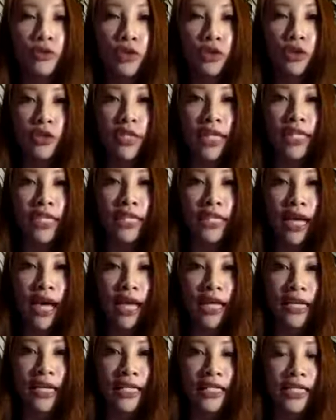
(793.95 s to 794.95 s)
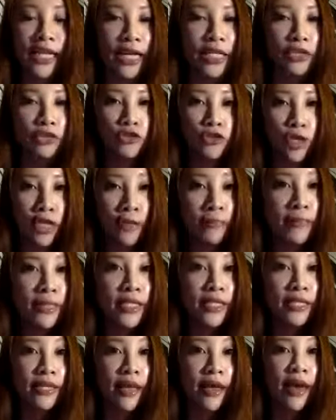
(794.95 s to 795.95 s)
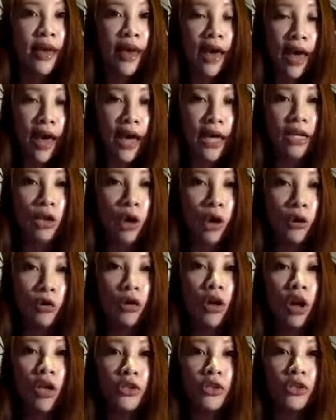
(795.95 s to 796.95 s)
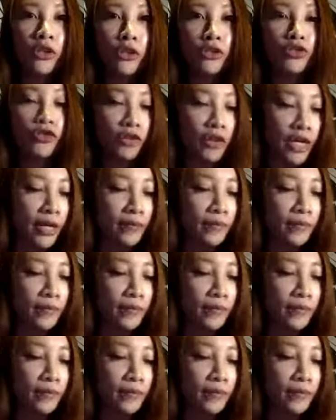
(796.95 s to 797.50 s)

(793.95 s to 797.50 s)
So this card is like dreams, and hold on to your dream,